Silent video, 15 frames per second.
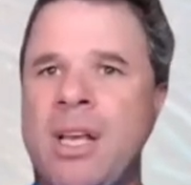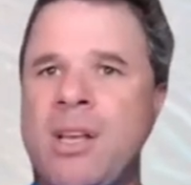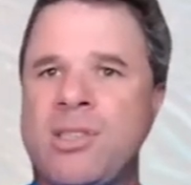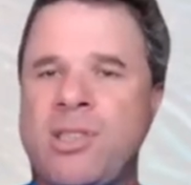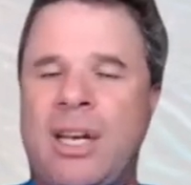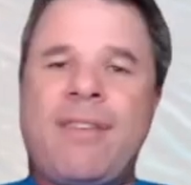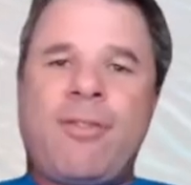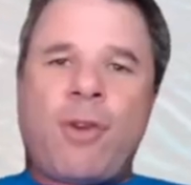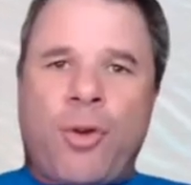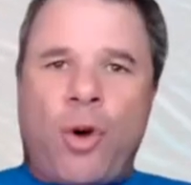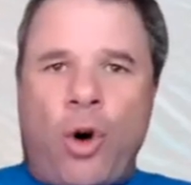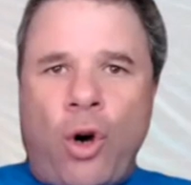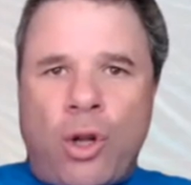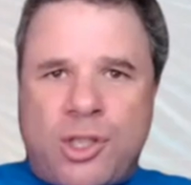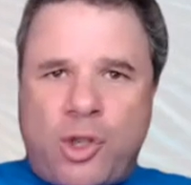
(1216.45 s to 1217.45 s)
So leave your
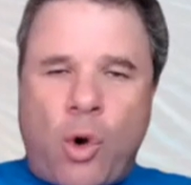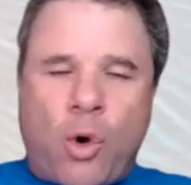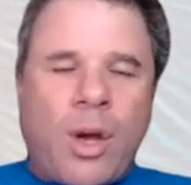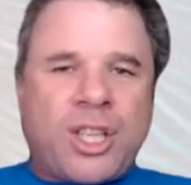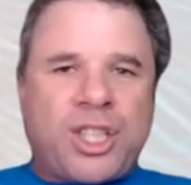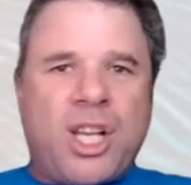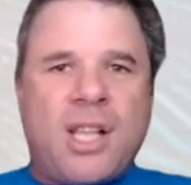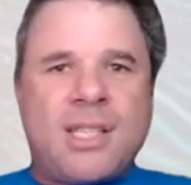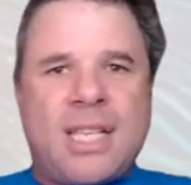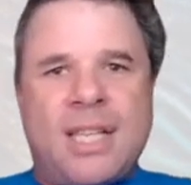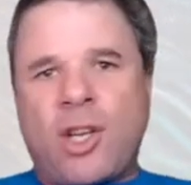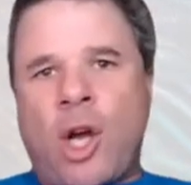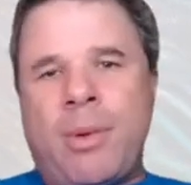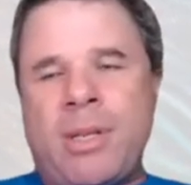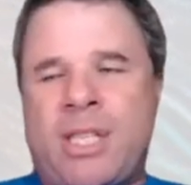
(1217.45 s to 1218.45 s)
thoughts, your questions in the
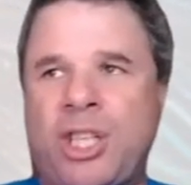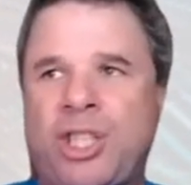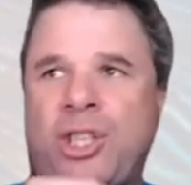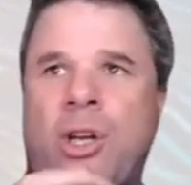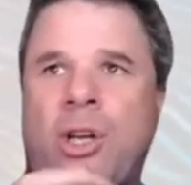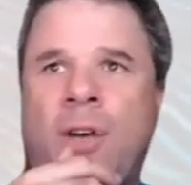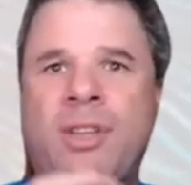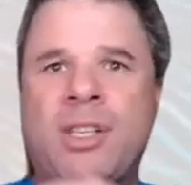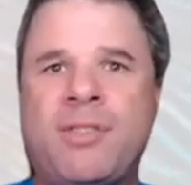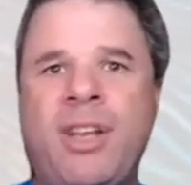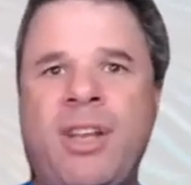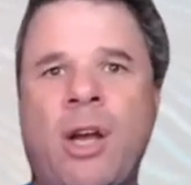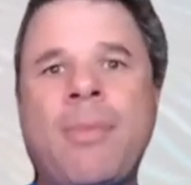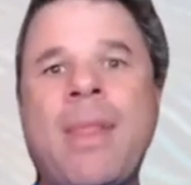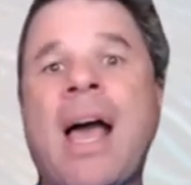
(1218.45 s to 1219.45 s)
comment section of this
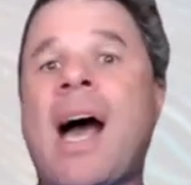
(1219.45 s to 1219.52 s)
video.